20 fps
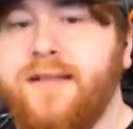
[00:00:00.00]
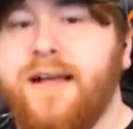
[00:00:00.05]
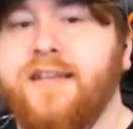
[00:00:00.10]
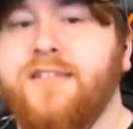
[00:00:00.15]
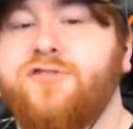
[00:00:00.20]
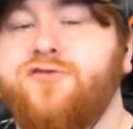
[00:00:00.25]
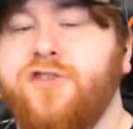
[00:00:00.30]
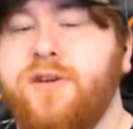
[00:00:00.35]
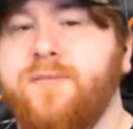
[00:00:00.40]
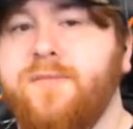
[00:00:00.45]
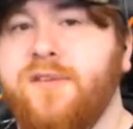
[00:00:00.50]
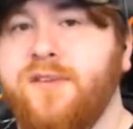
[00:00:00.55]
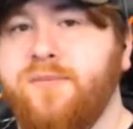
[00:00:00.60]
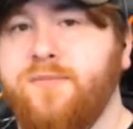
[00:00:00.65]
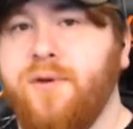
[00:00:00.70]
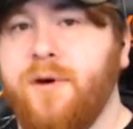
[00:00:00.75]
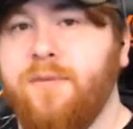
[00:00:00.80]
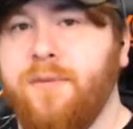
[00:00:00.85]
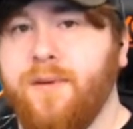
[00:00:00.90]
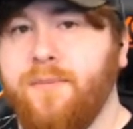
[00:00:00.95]
Dreams'
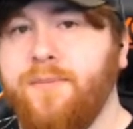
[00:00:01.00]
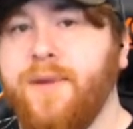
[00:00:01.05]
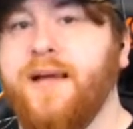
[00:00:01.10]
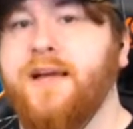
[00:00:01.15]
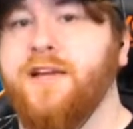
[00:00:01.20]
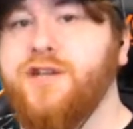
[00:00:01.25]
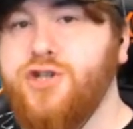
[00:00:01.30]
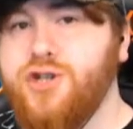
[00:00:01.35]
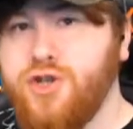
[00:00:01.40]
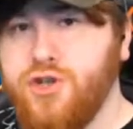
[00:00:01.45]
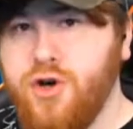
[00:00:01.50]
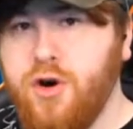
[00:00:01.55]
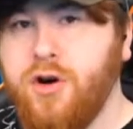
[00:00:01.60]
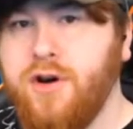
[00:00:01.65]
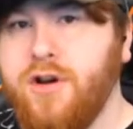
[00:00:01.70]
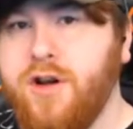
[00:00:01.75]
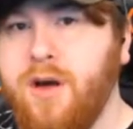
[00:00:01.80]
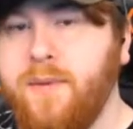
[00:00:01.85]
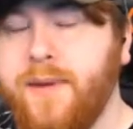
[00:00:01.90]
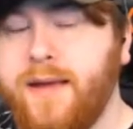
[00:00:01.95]
probably biggest
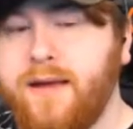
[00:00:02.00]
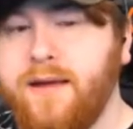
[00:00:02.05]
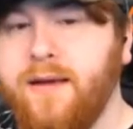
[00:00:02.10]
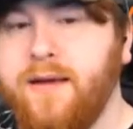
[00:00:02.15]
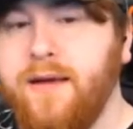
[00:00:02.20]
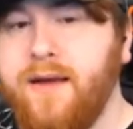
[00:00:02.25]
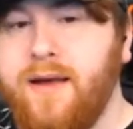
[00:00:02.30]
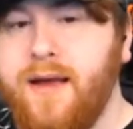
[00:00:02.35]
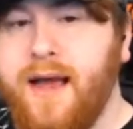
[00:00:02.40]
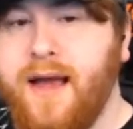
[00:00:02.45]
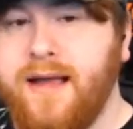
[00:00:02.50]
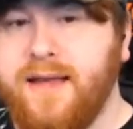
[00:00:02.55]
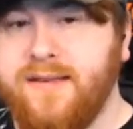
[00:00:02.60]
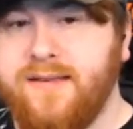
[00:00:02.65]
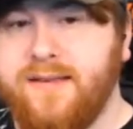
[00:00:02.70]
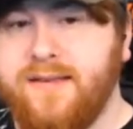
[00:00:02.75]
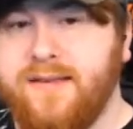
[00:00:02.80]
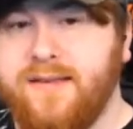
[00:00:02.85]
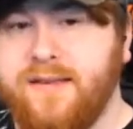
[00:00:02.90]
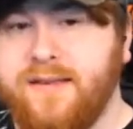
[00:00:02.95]
shortcoming,
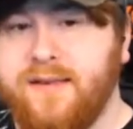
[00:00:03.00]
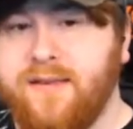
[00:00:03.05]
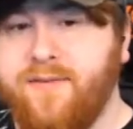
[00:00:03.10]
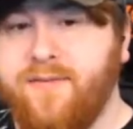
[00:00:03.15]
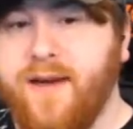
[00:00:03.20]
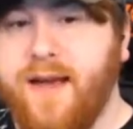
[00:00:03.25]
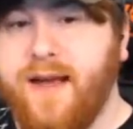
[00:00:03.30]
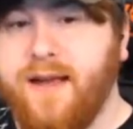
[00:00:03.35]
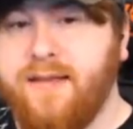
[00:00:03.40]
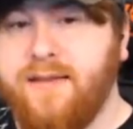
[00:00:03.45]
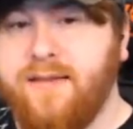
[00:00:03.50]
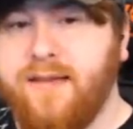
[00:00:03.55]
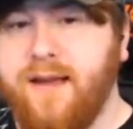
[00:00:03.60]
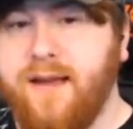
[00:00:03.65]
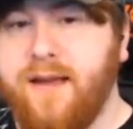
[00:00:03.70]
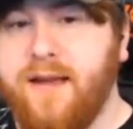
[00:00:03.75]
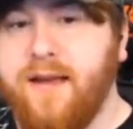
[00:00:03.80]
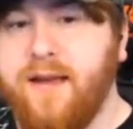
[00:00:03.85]
is the fact that